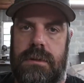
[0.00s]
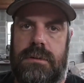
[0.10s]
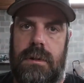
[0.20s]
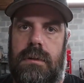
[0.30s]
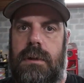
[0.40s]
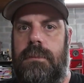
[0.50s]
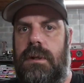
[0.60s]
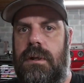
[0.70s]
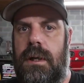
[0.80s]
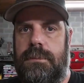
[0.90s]
So I'm
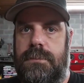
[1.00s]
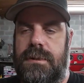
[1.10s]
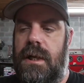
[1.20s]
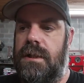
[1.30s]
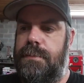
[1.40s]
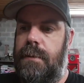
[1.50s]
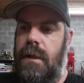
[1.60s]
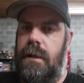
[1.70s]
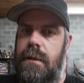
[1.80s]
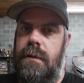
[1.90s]
gonna grab some
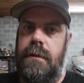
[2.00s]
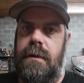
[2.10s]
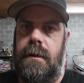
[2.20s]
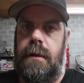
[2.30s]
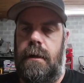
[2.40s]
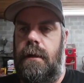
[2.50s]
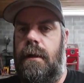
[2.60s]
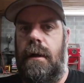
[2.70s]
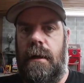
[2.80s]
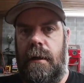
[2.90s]
Scotch-Brite
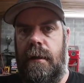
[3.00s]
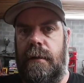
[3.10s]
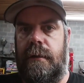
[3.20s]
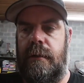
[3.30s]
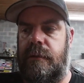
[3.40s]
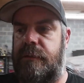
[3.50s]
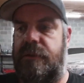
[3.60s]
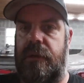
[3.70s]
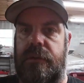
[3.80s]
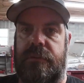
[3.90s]
and
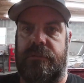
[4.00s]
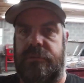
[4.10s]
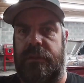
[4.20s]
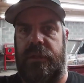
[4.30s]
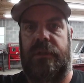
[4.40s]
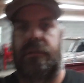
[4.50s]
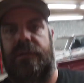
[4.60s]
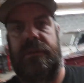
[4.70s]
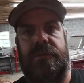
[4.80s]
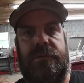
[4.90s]
start
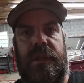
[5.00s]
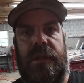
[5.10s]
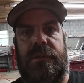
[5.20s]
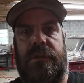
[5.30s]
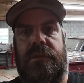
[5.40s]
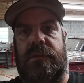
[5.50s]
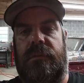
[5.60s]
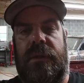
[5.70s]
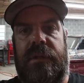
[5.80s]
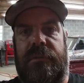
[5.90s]
cleaning and sanding
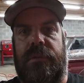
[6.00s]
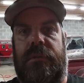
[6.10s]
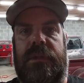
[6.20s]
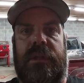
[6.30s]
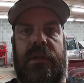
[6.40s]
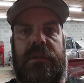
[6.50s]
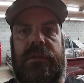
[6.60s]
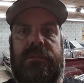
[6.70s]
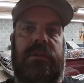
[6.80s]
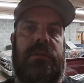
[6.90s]
and whatever you want to call
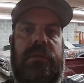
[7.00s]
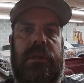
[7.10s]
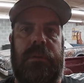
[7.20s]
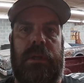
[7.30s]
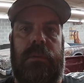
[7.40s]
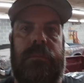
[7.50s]
it. So here we go.